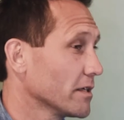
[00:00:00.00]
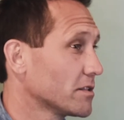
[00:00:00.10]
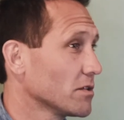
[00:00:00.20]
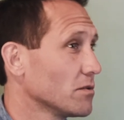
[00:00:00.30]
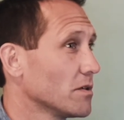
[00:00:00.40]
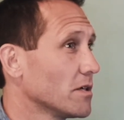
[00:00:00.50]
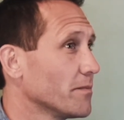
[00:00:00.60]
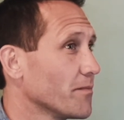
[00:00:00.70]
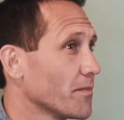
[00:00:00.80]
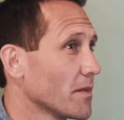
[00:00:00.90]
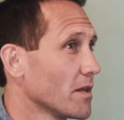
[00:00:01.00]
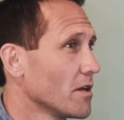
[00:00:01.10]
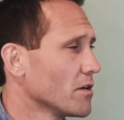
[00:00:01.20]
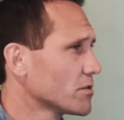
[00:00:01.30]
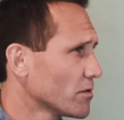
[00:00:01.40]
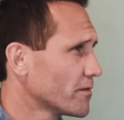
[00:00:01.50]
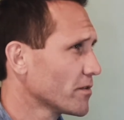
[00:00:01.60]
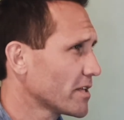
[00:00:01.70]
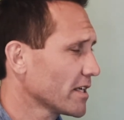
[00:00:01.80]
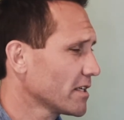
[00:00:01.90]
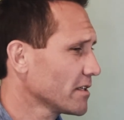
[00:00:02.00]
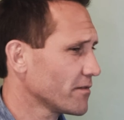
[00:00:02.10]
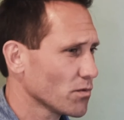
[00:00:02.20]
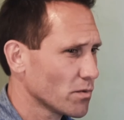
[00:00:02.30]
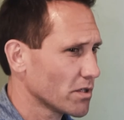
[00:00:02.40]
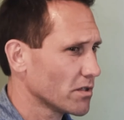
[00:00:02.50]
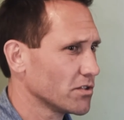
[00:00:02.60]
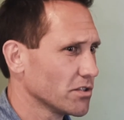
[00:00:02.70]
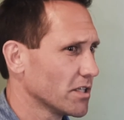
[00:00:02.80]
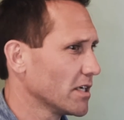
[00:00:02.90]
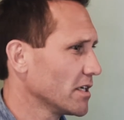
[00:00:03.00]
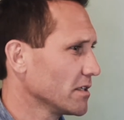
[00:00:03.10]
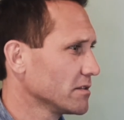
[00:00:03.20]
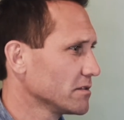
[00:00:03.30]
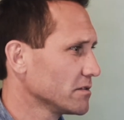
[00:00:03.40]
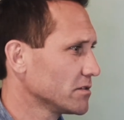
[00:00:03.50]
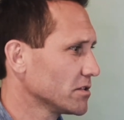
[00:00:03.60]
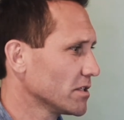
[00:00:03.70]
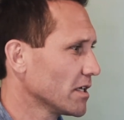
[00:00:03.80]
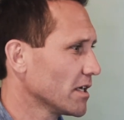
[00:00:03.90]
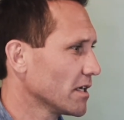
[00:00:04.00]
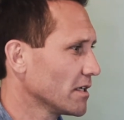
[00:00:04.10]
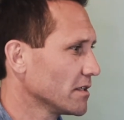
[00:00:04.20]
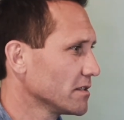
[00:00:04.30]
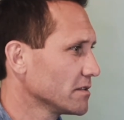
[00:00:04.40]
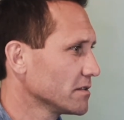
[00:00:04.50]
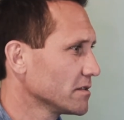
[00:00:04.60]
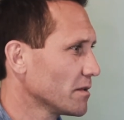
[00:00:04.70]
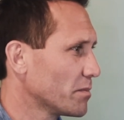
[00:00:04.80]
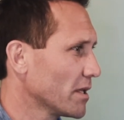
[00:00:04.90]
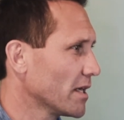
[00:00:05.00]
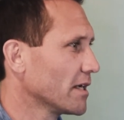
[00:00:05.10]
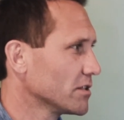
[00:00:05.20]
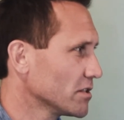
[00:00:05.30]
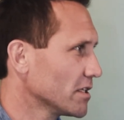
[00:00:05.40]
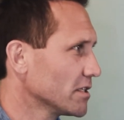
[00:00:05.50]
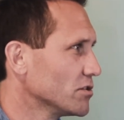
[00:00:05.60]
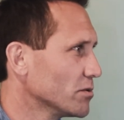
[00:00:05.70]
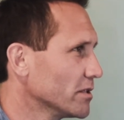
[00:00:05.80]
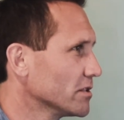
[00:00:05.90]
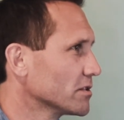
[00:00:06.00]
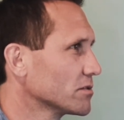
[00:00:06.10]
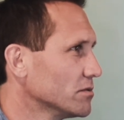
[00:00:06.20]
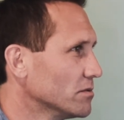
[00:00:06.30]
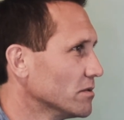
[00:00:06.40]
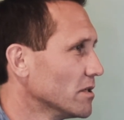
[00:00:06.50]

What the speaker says: so if you're wondering, should I apply, should I join the school,